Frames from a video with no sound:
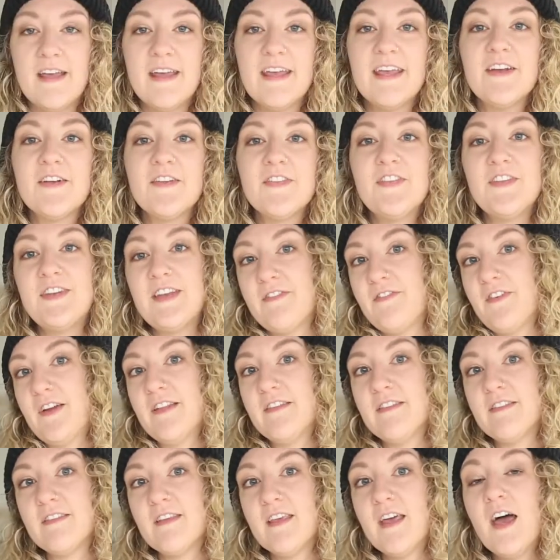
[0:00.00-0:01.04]
Here's the
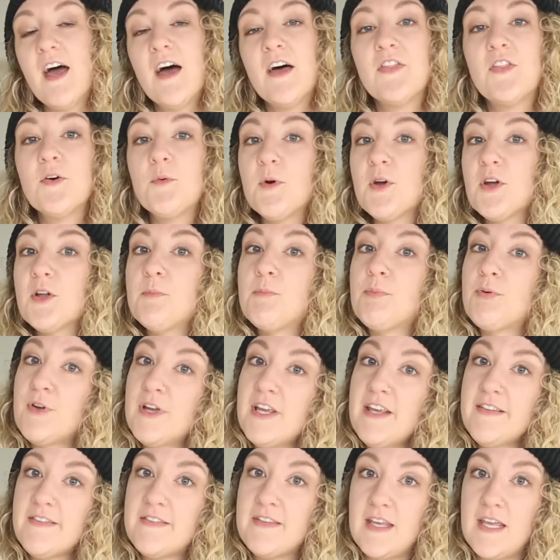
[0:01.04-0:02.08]
difference. The word
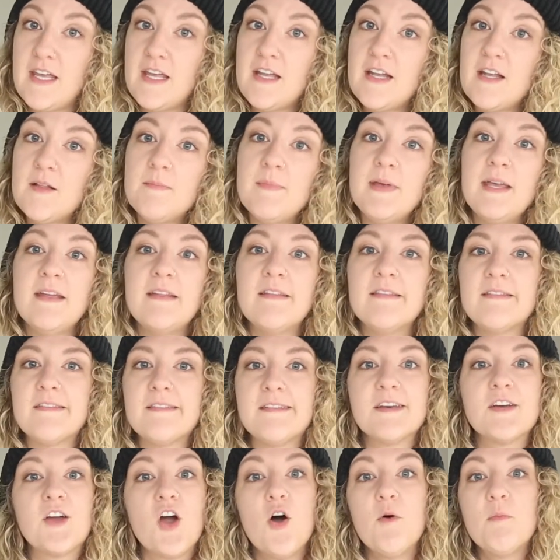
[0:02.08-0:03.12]
precede means
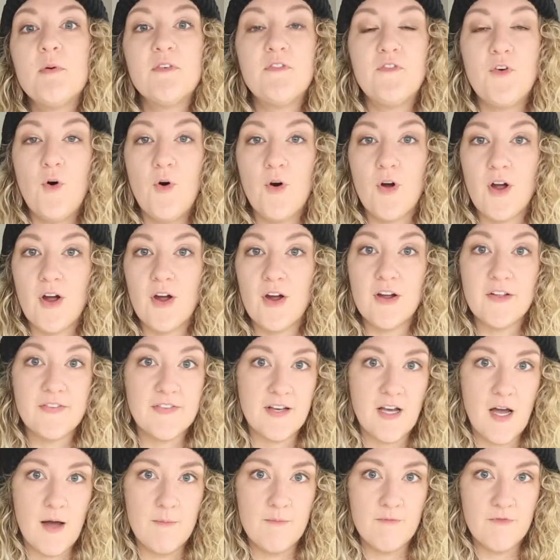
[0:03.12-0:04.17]
to go before or to
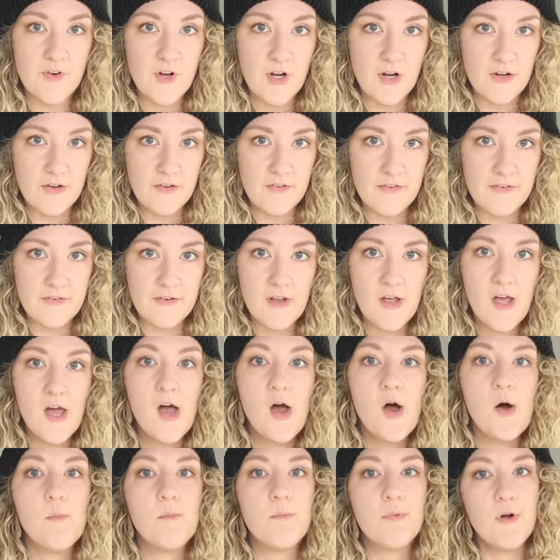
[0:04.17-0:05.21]
come first.
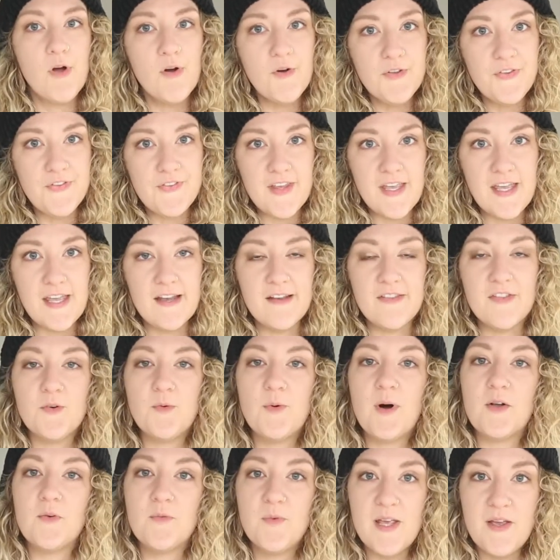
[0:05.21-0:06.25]
Proceed, the
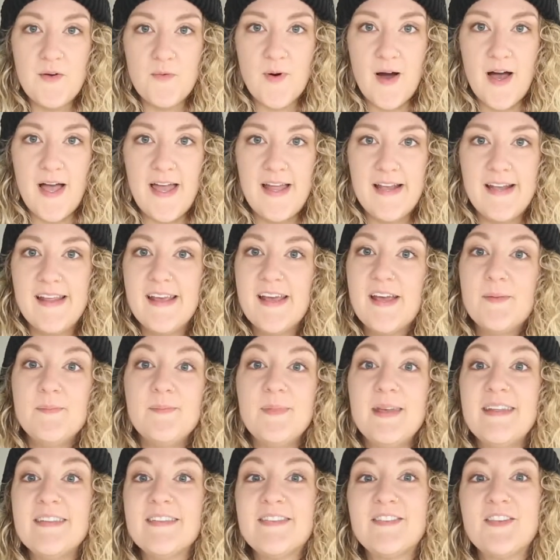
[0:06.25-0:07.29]
one we want,
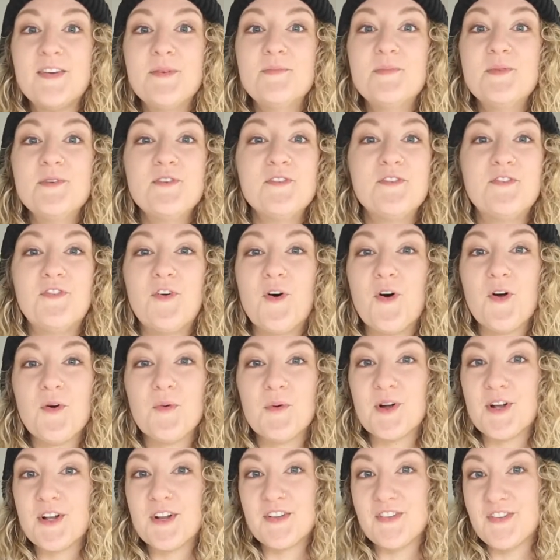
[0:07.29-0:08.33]
means to move
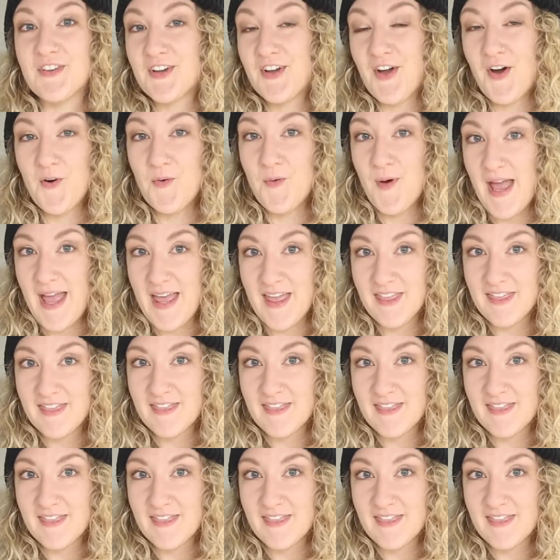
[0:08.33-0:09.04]
forward or to go with.